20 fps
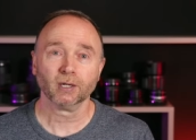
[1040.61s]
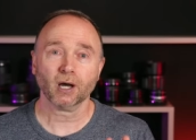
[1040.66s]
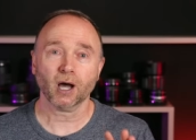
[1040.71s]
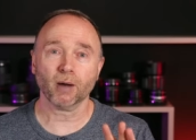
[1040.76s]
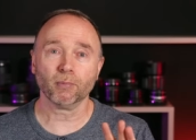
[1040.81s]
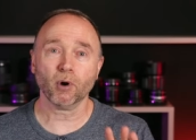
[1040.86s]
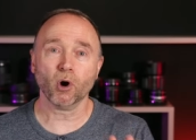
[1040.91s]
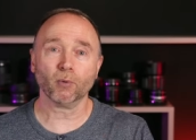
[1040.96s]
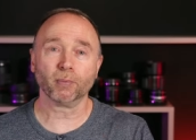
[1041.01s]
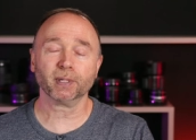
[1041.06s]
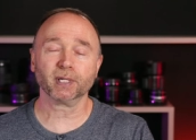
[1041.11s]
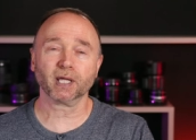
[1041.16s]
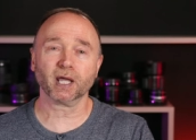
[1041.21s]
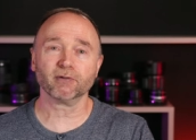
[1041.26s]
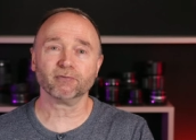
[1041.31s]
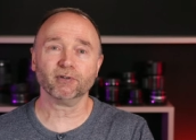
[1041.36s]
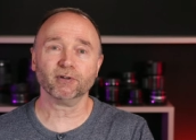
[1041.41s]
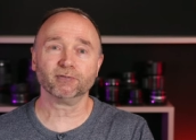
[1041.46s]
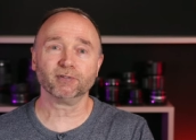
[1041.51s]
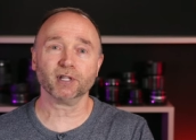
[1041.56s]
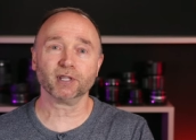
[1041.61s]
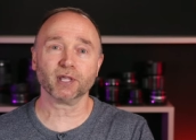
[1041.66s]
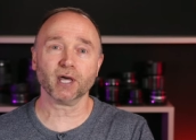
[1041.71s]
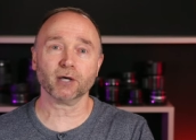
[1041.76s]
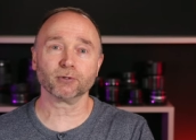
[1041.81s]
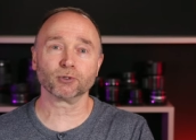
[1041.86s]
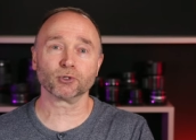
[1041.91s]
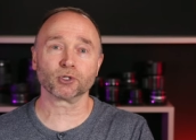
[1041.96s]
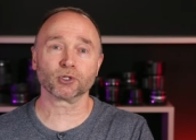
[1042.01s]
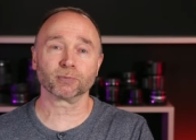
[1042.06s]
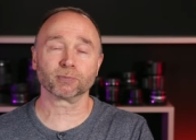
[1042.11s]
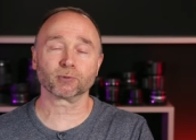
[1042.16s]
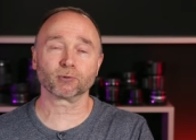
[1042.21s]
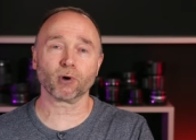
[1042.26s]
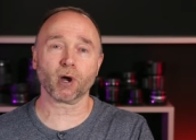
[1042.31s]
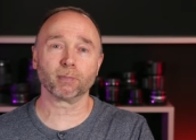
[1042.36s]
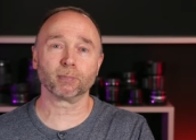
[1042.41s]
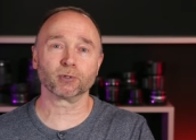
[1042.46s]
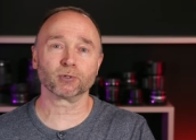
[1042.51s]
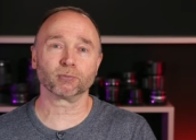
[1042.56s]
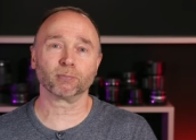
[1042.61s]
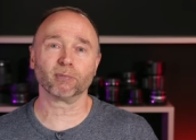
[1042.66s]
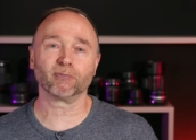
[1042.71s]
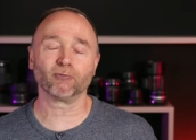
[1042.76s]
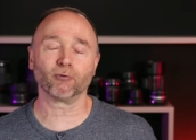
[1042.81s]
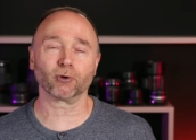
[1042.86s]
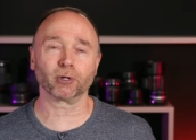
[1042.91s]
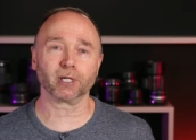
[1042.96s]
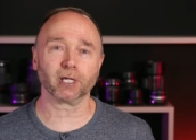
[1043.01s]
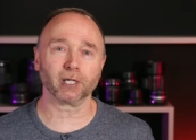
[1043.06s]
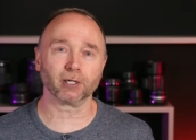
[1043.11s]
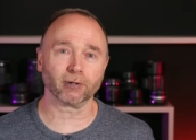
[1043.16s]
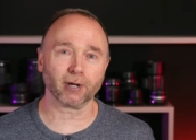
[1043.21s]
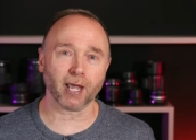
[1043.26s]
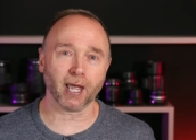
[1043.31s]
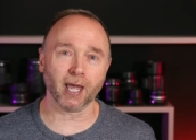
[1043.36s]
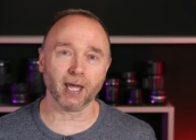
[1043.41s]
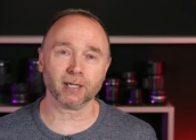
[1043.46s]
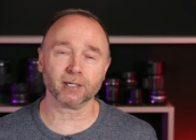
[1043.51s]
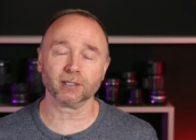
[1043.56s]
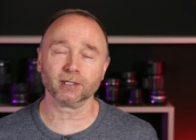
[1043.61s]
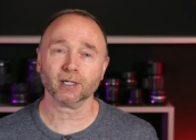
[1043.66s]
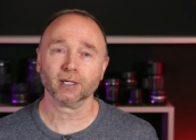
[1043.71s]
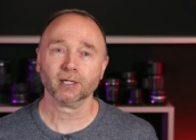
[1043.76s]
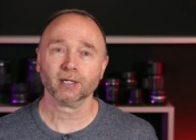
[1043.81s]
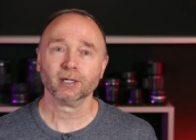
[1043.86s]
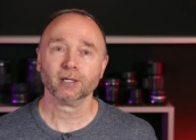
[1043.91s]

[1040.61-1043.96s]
I'm hoping to get fifty thousand subscribers before year end.